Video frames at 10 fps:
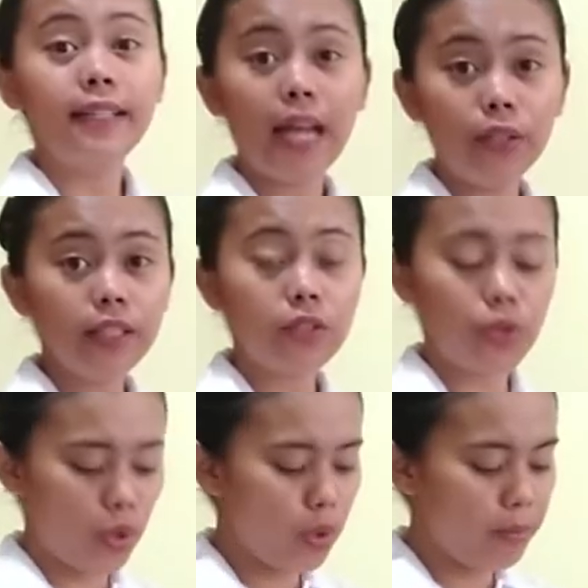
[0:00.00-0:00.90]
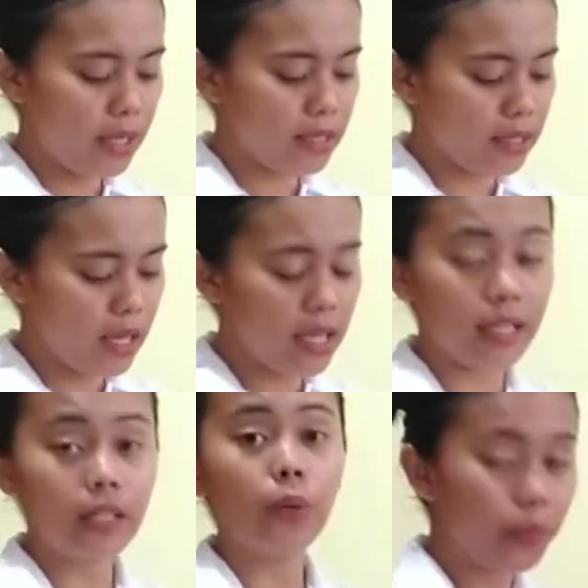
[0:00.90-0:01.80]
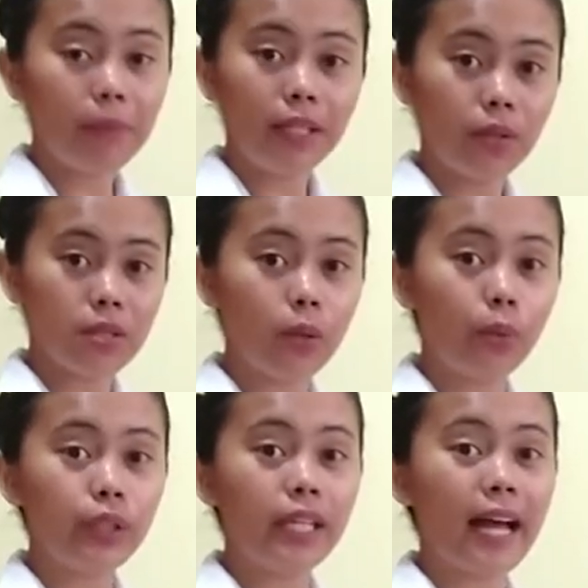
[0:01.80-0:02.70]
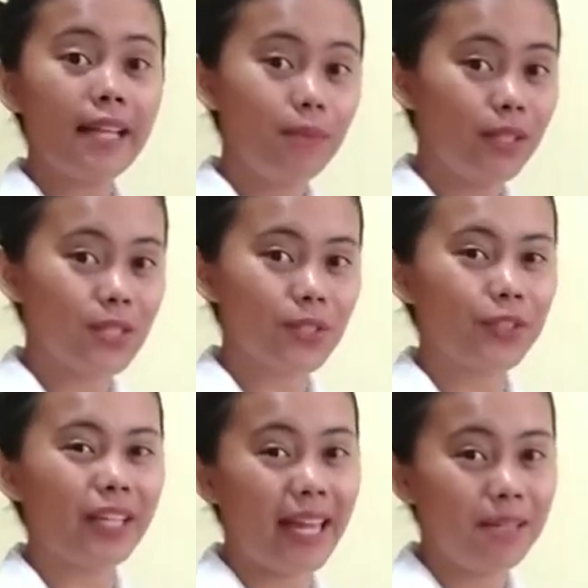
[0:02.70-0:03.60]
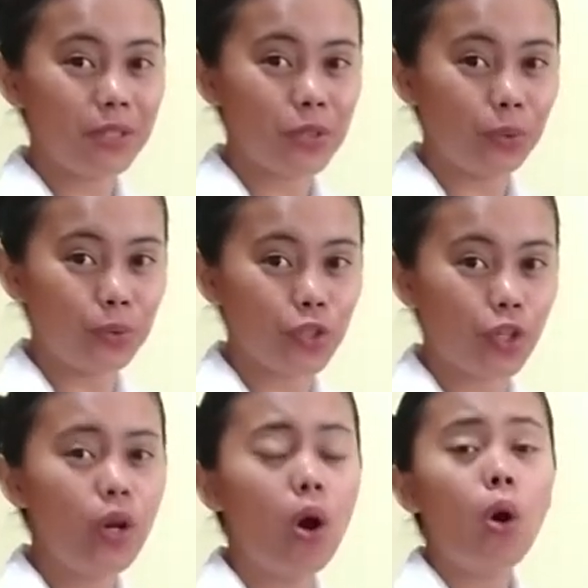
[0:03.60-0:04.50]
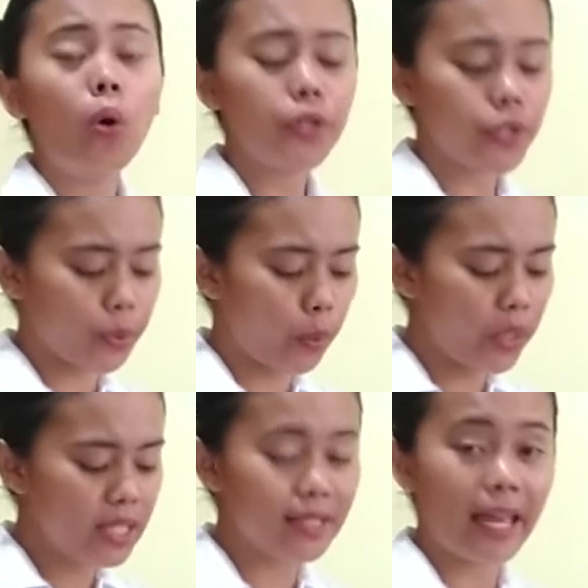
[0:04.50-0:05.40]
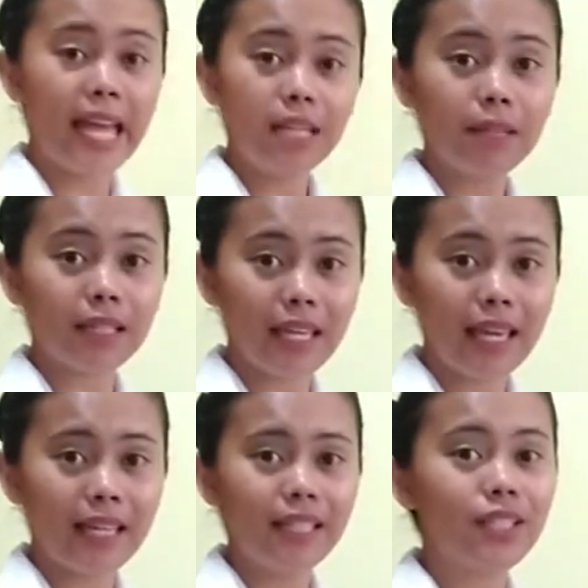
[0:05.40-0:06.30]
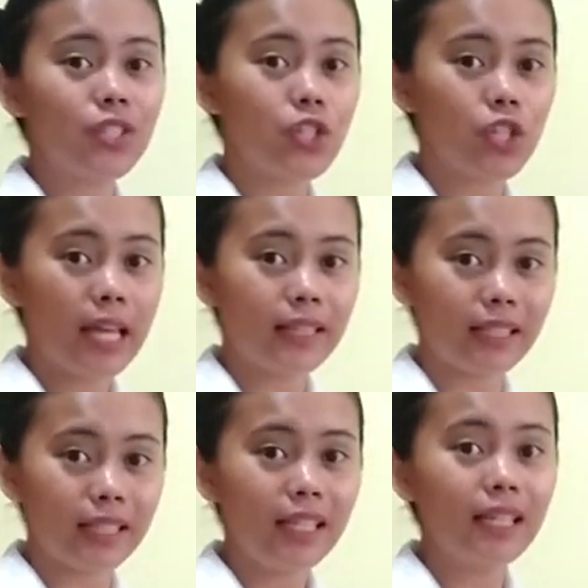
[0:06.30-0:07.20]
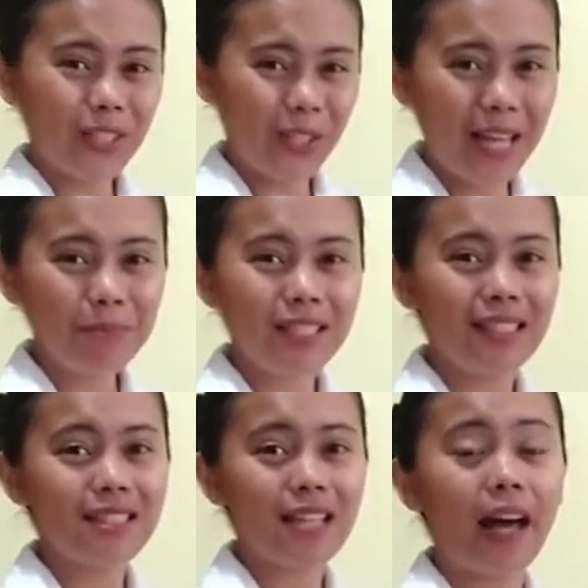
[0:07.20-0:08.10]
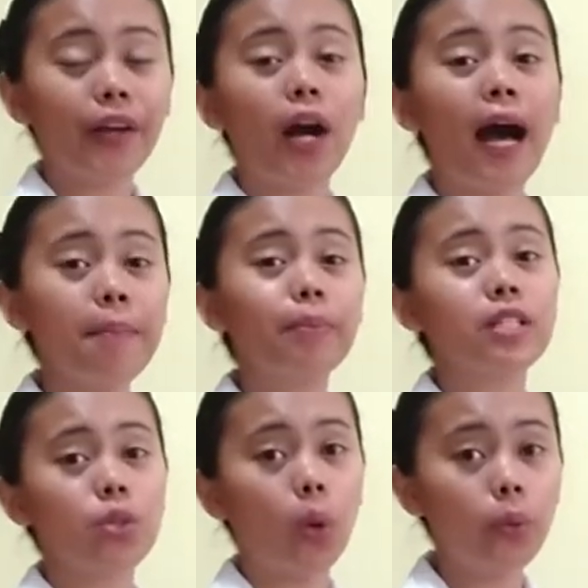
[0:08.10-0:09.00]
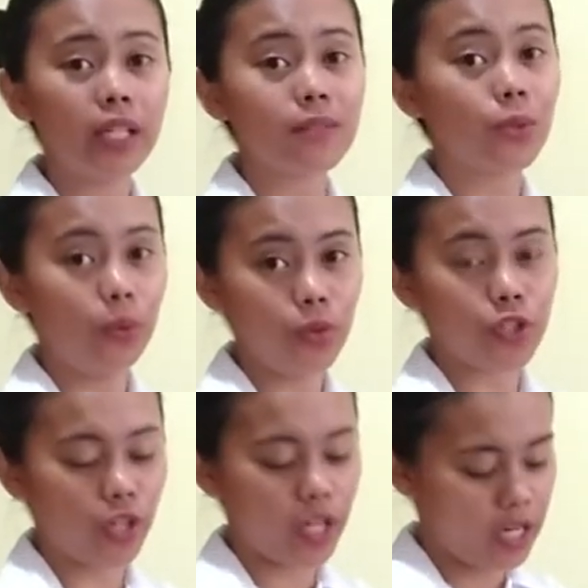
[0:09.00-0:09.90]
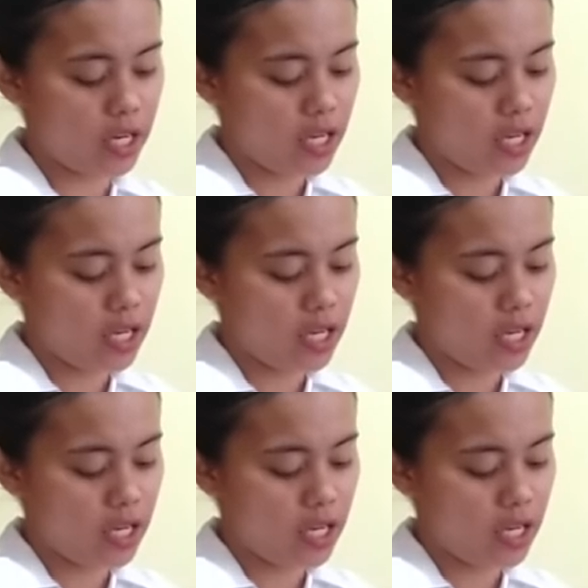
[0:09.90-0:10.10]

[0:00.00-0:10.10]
Now that the tube is in, we may now slowly administer the enema solution or squeeze the enema can gently to empty the entire hypertonic solution.